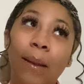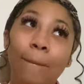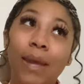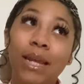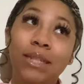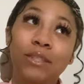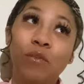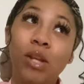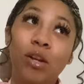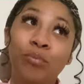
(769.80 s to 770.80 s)
maintenance
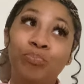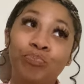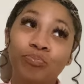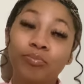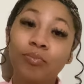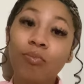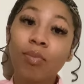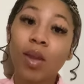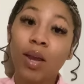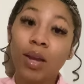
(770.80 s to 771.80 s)
video.
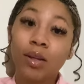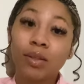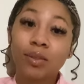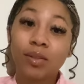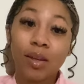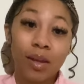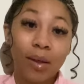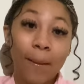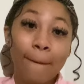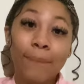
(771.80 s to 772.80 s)
So yeah,
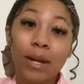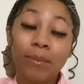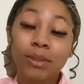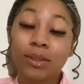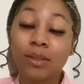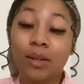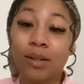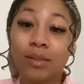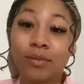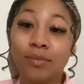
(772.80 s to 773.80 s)
but I'm gonna see
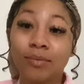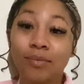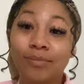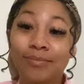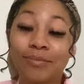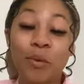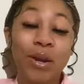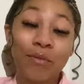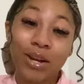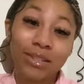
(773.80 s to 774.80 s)
y'all
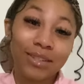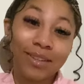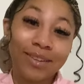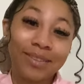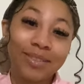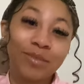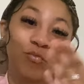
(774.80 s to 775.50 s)
whenever I see y'all.